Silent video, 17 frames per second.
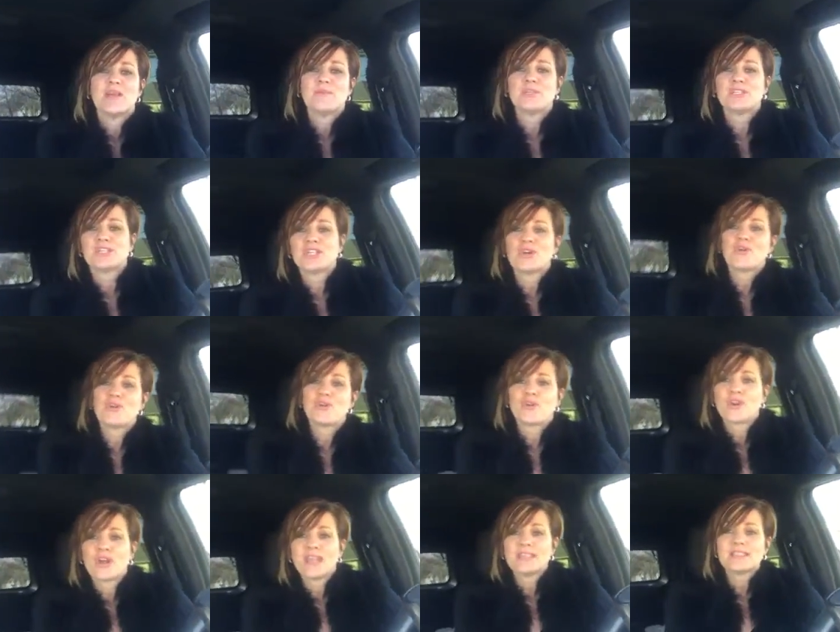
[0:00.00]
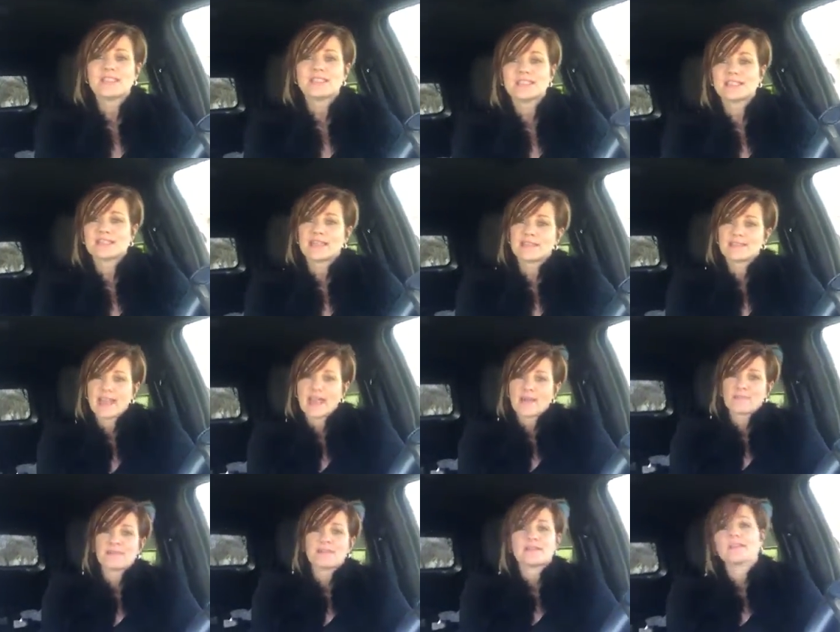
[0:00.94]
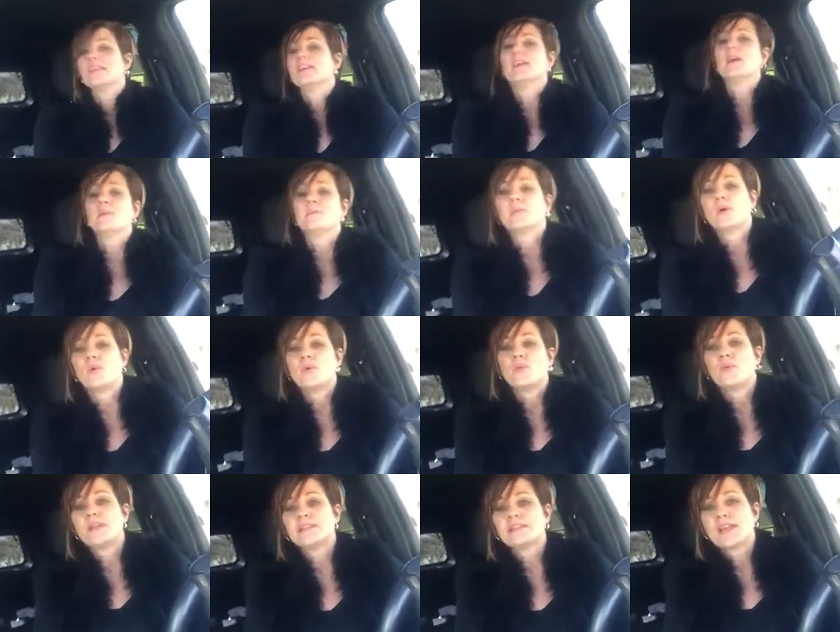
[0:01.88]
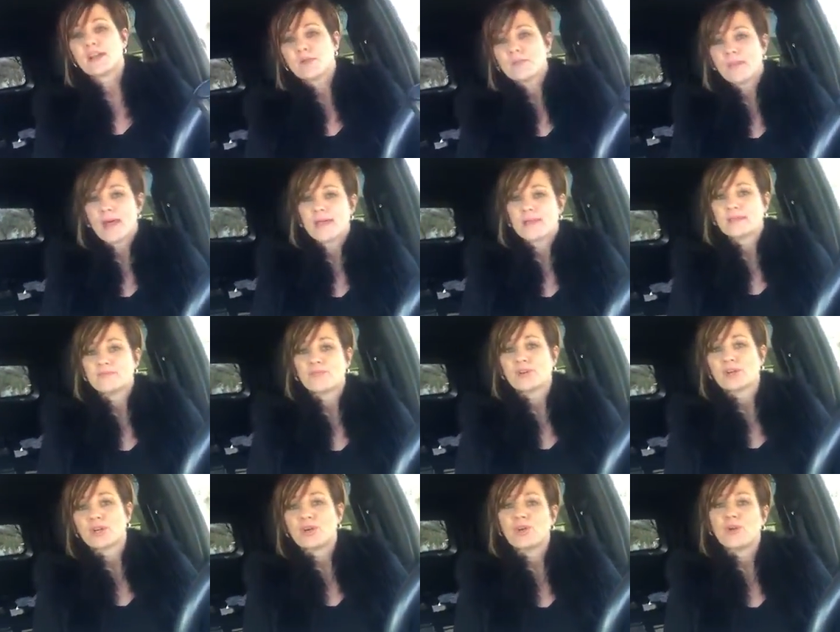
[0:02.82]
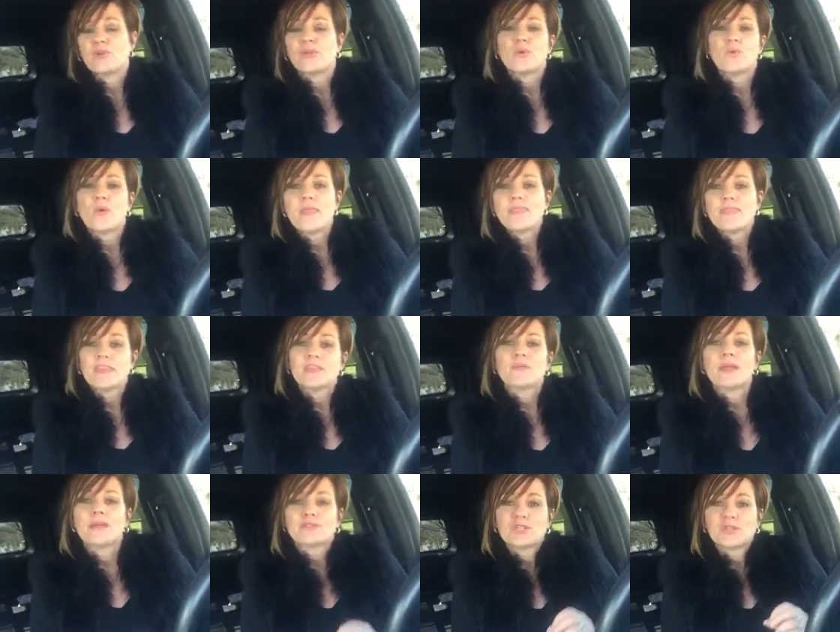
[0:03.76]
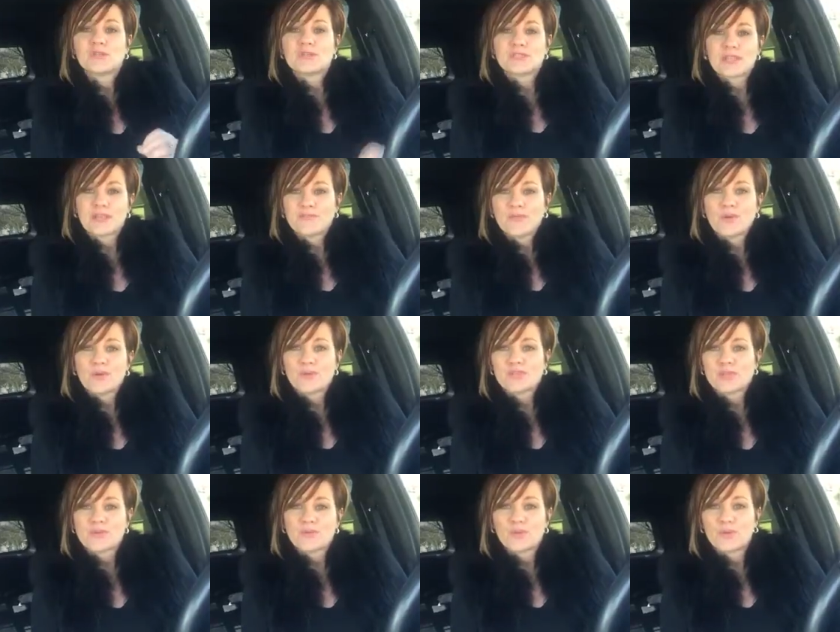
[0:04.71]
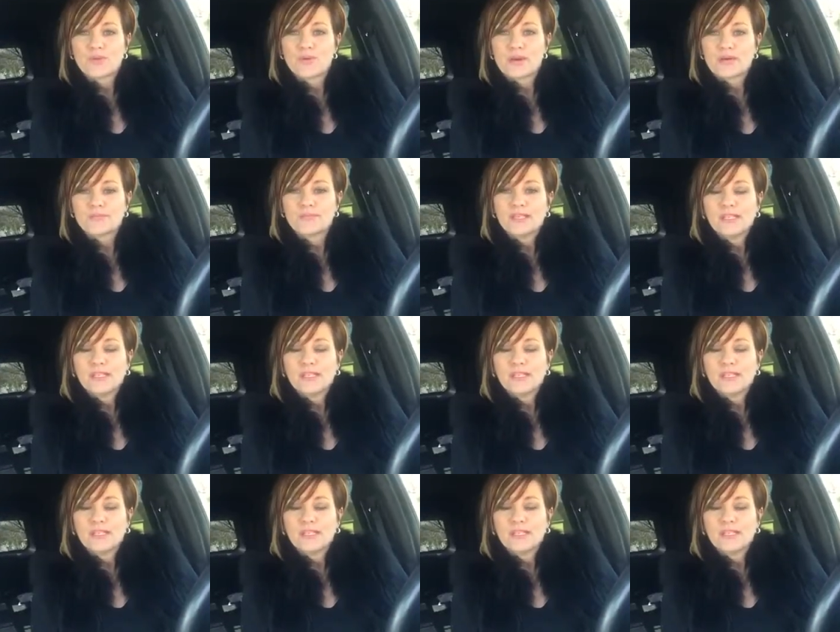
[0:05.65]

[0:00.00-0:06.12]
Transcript: But you know, craziness does happen. But when we set our mind for a goal, the one thing that we have to do is stay focused on the Lord.